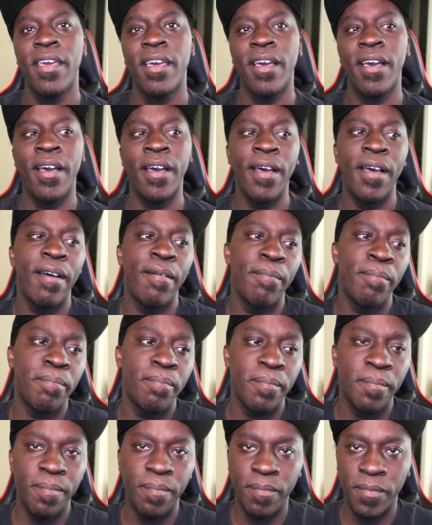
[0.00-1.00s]
um
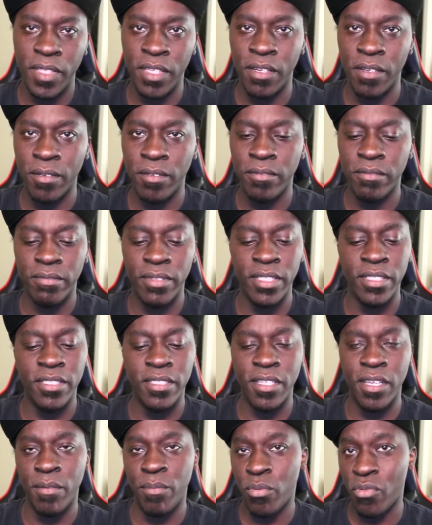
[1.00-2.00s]
it's
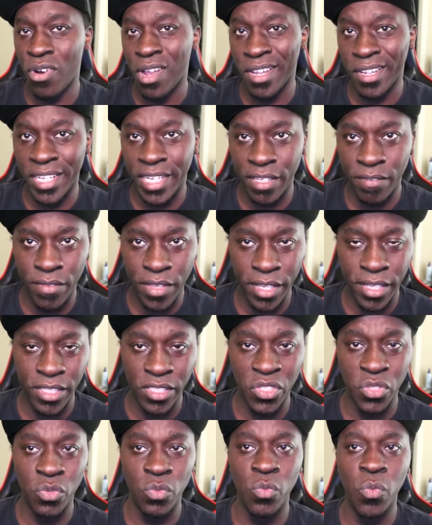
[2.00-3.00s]
their prerogative. They can
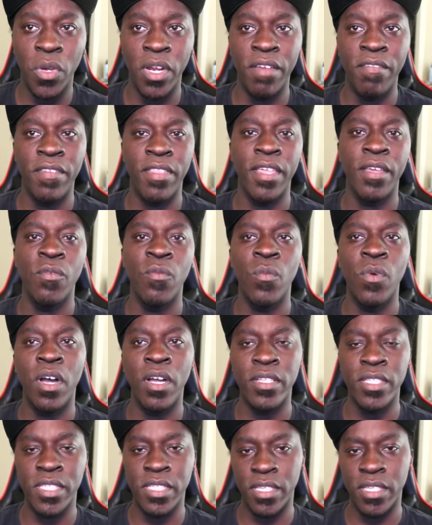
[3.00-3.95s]
do whatever they want.